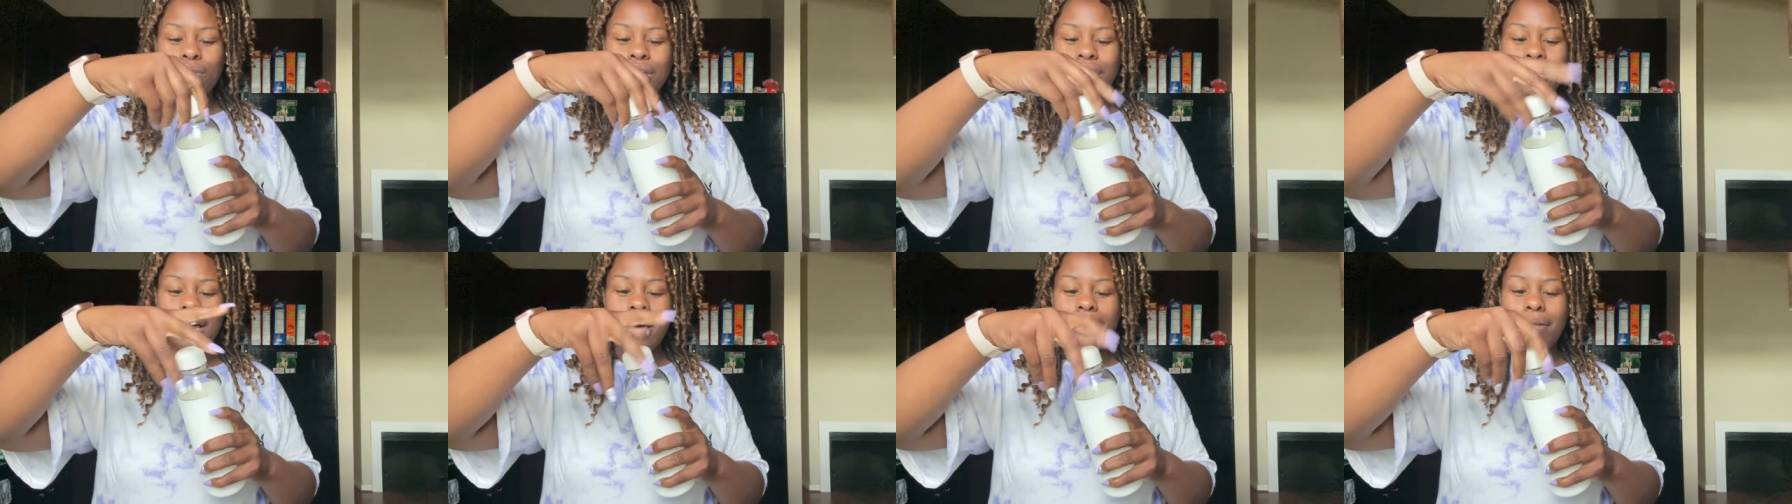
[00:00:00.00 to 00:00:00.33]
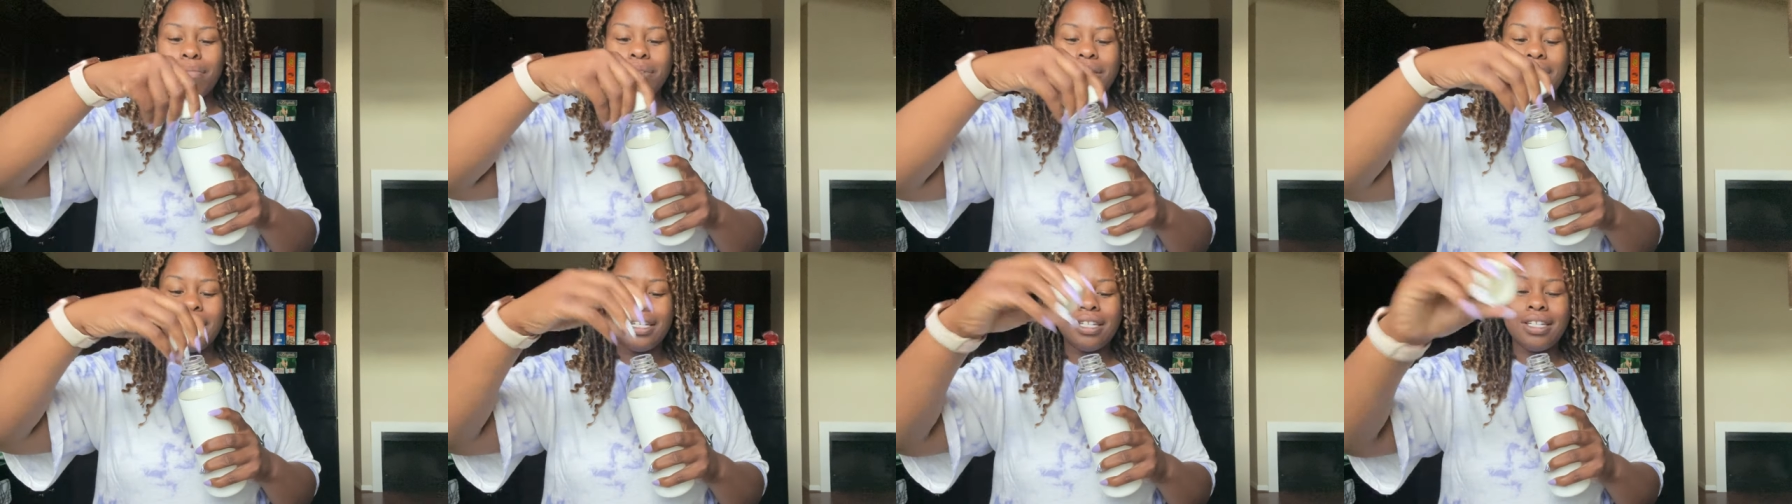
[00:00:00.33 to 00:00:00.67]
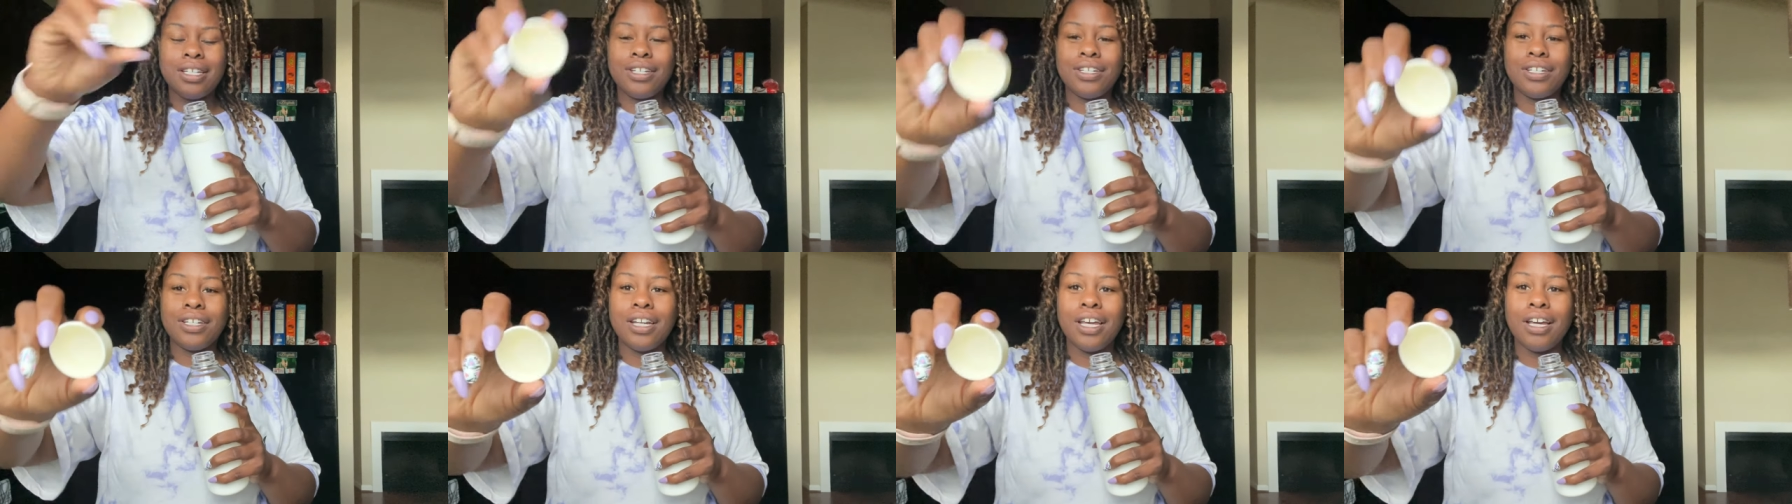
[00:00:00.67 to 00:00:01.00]
top that
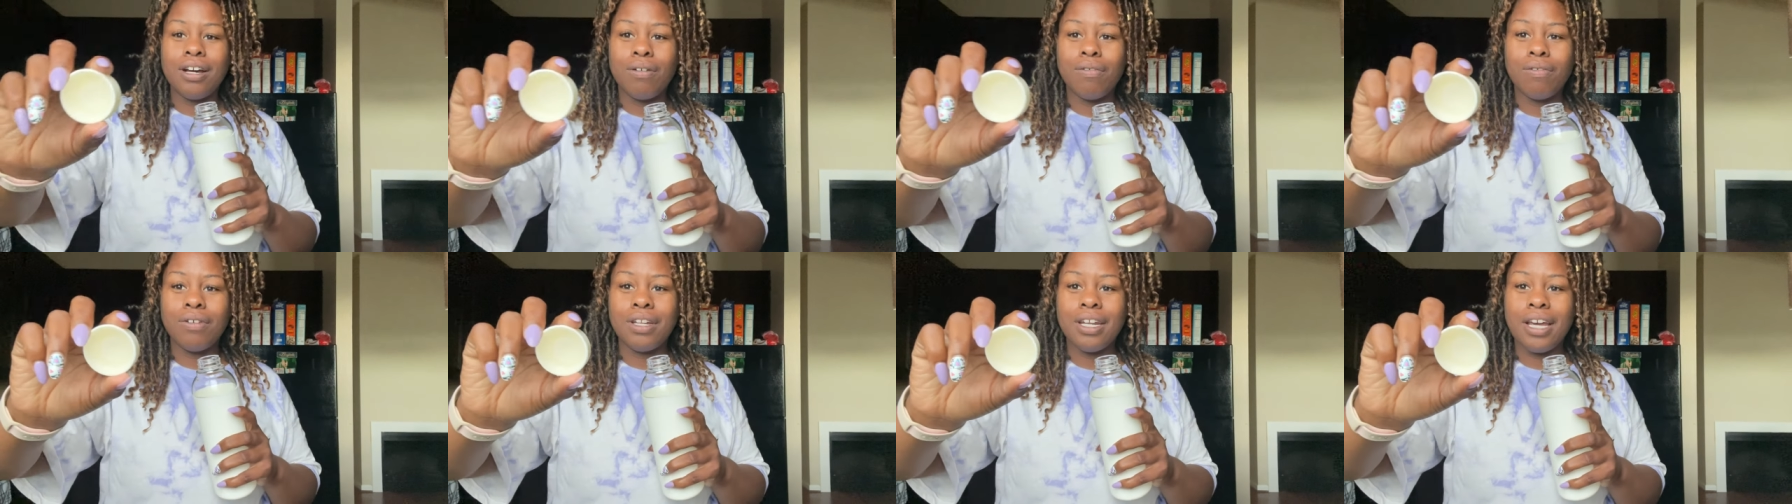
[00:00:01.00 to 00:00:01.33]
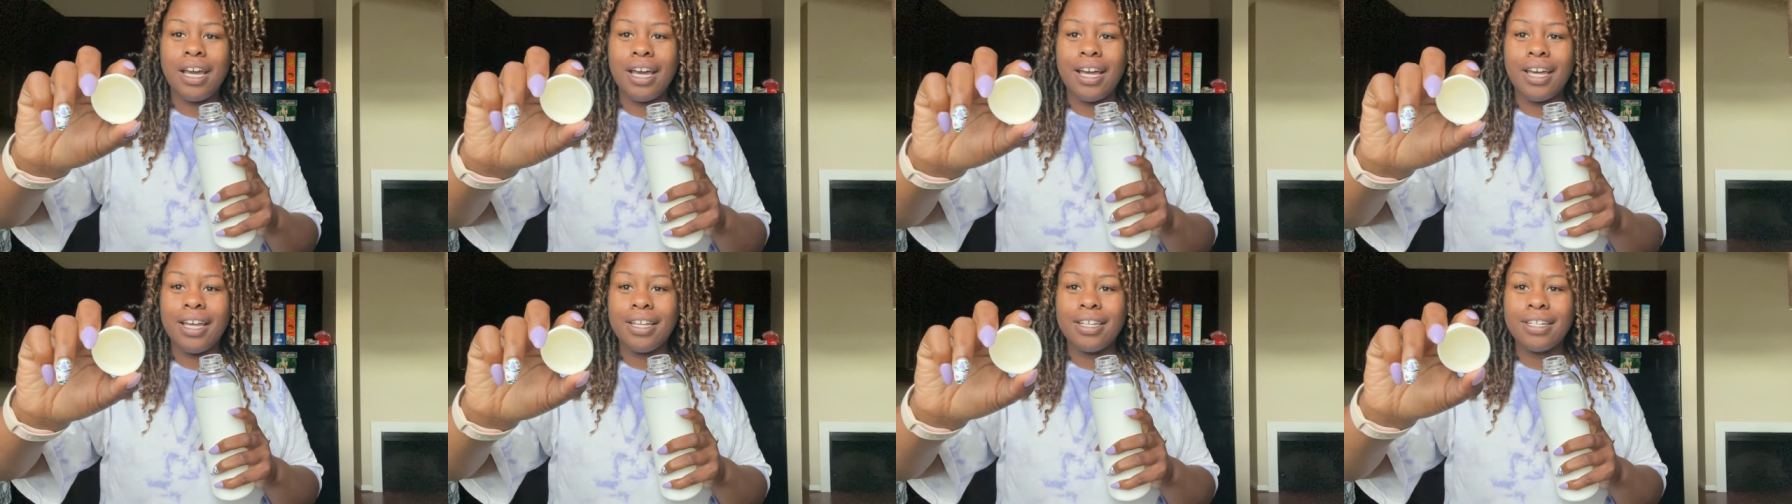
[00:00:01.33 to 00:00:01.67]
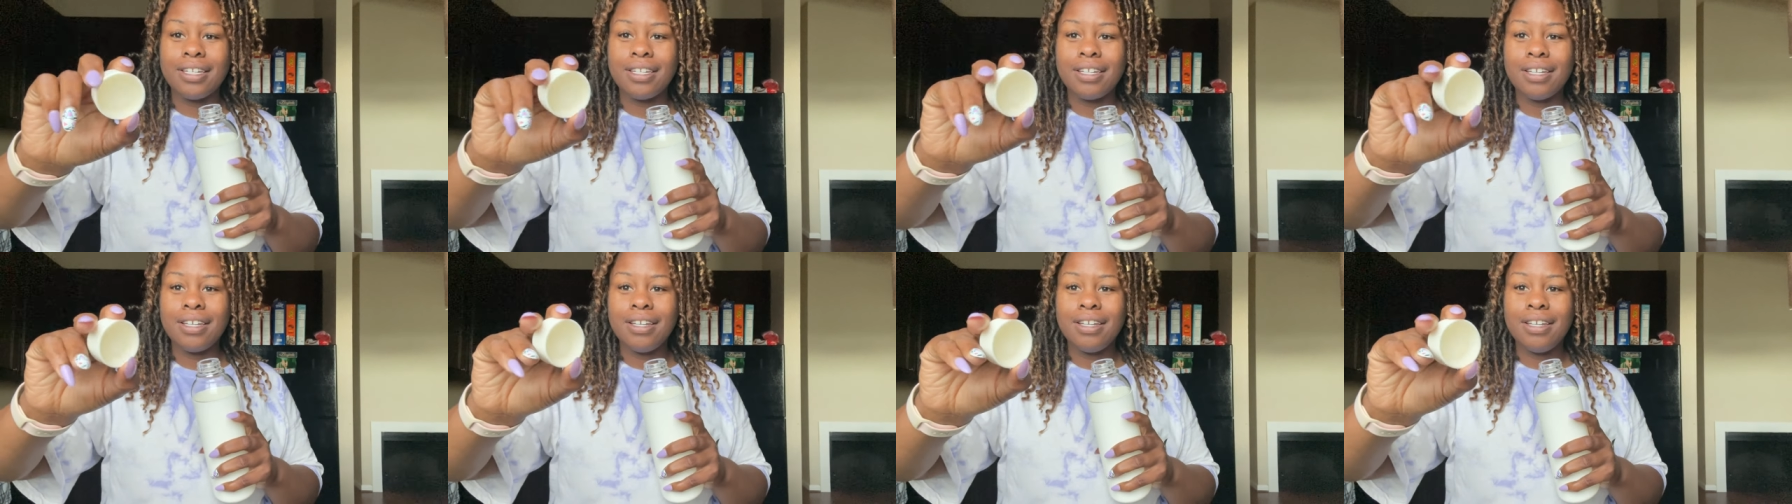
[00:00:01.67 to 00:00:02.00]
the Chanel one
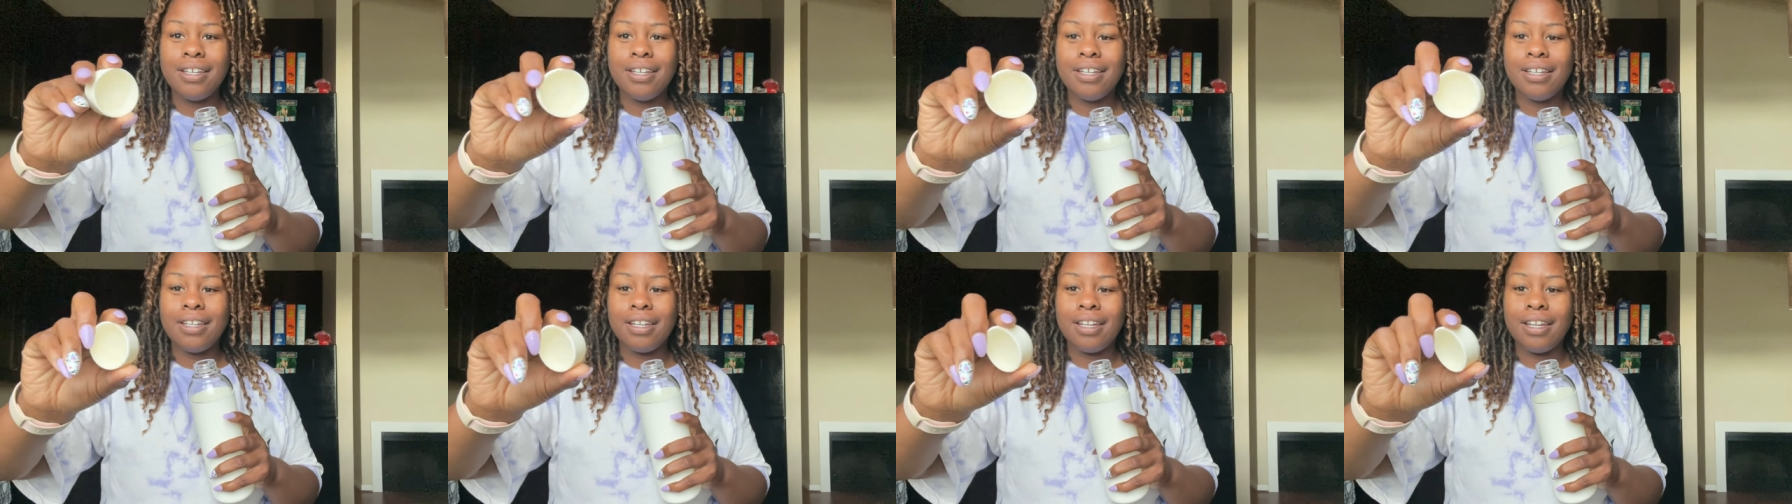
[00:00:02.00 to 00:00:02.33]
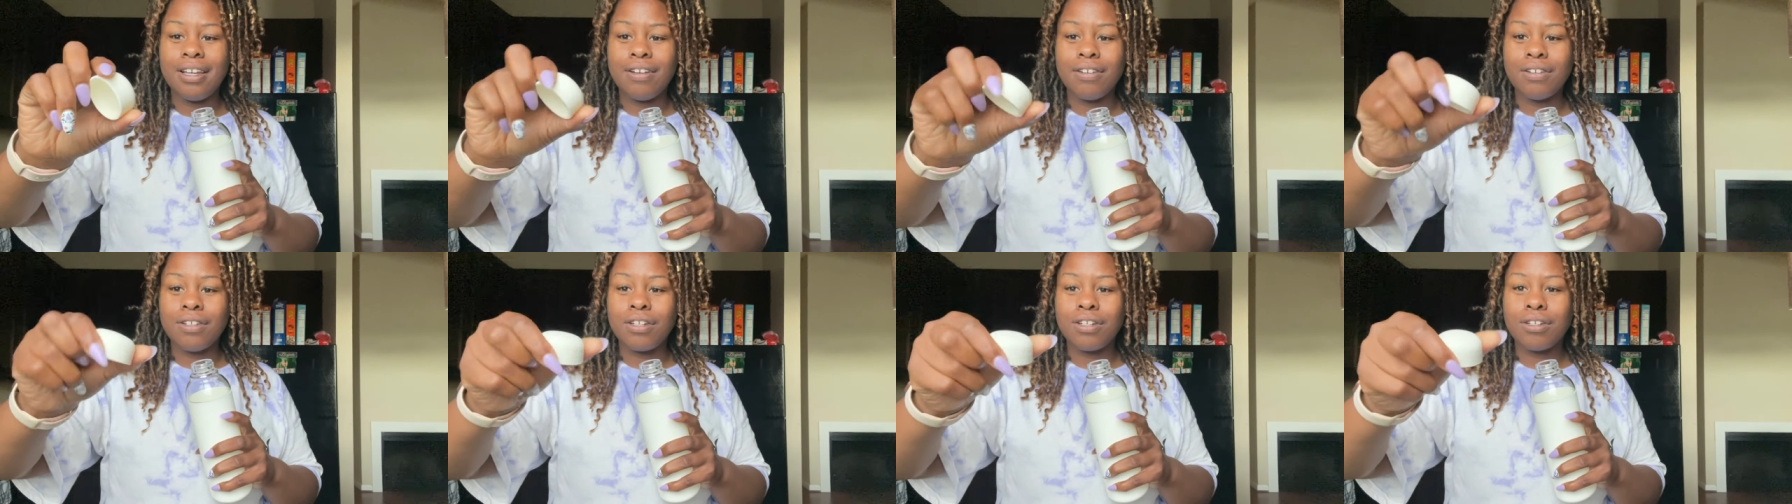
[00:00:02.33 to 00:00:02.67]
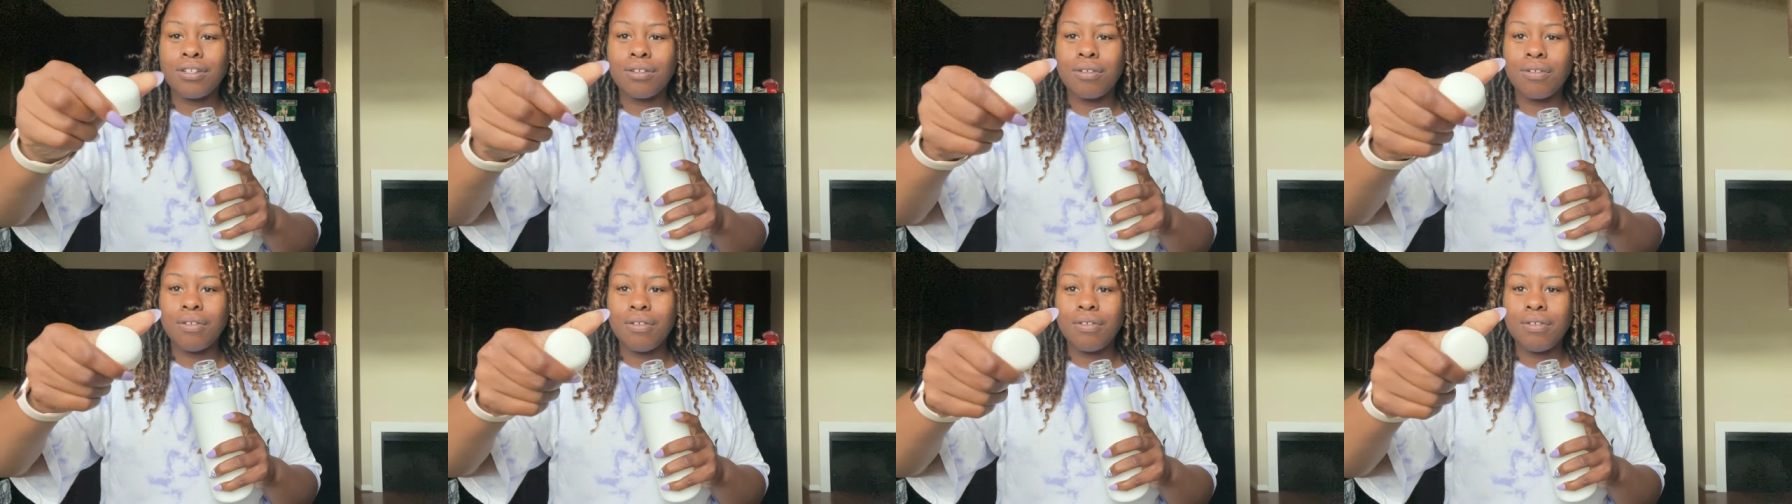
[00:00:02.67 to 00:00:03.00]
has. There's a
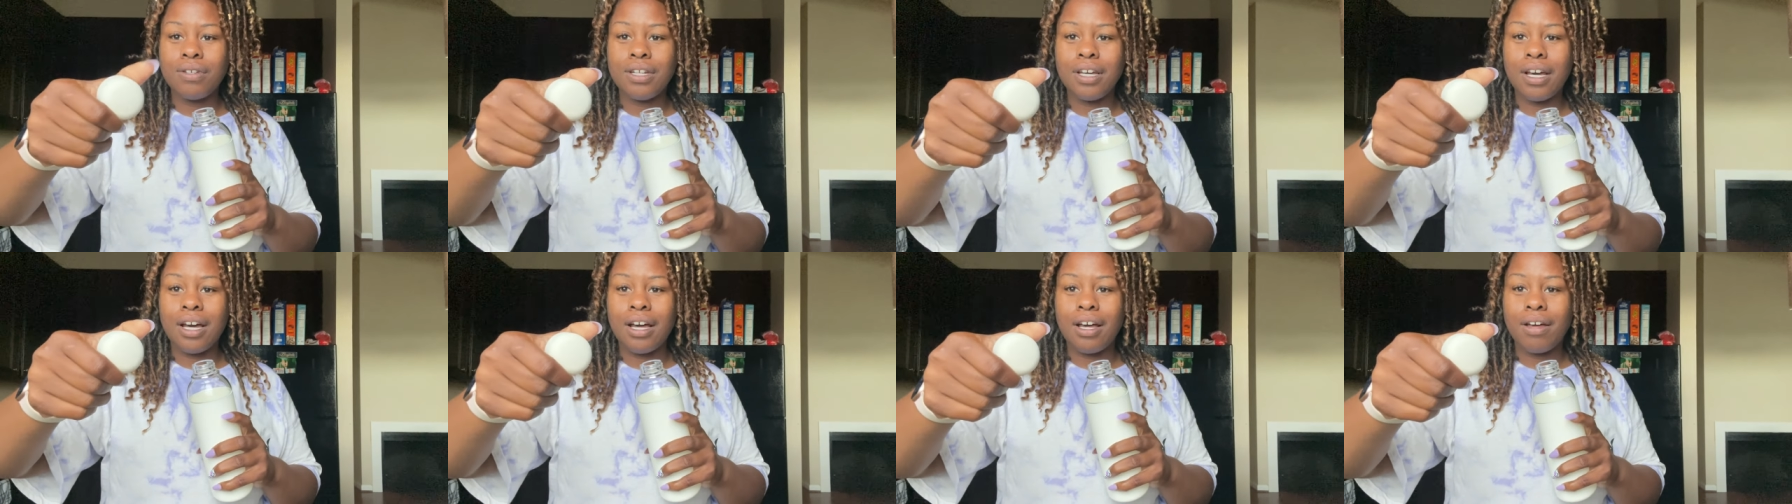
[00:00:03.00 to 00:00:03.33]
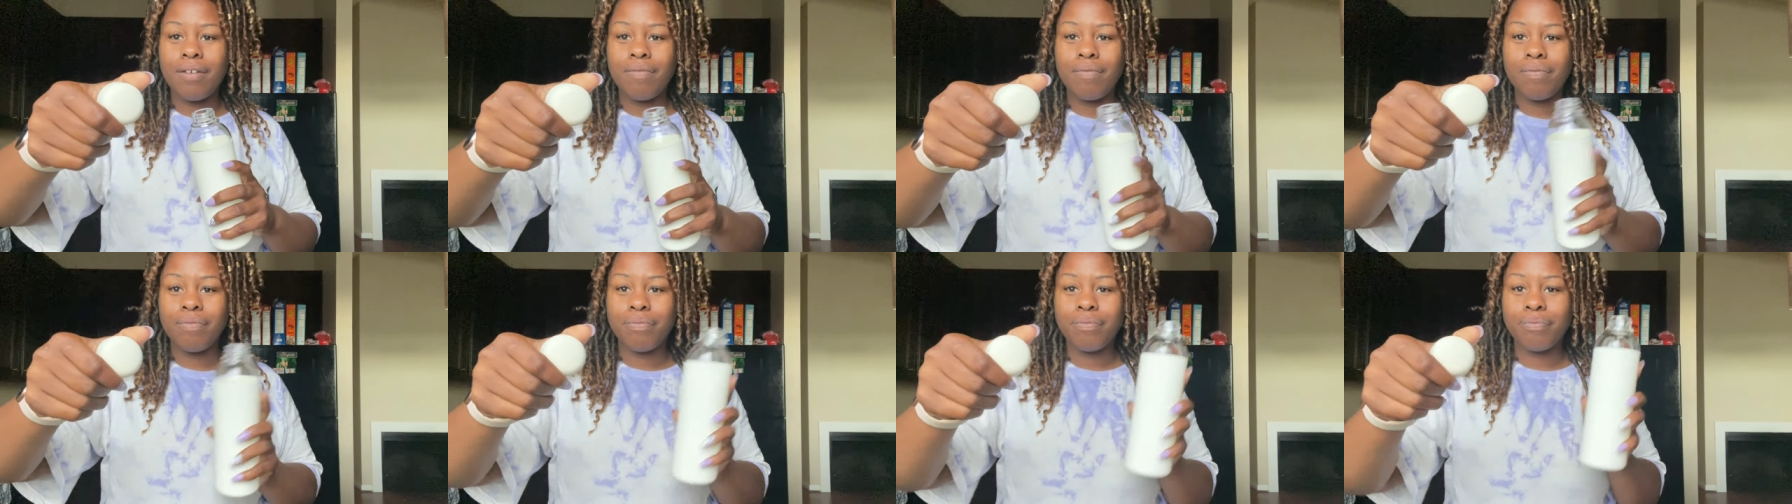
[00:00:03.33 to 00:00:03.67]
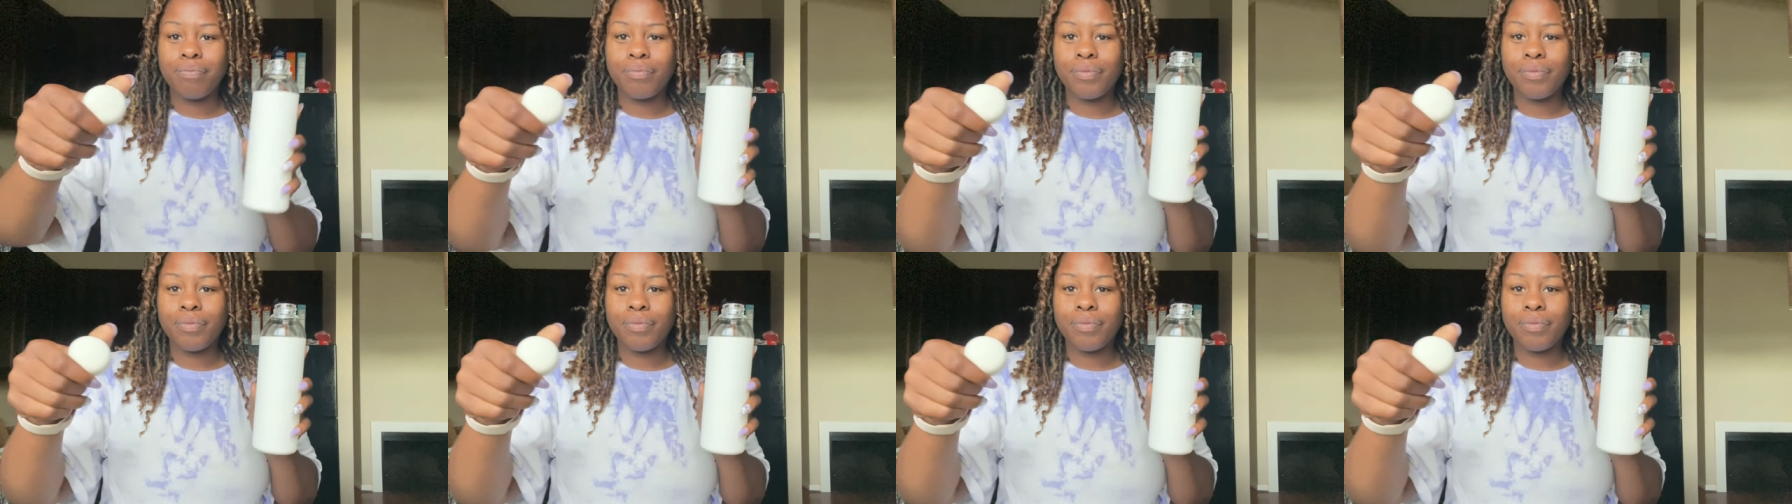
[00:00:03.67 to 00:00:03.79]
screw top.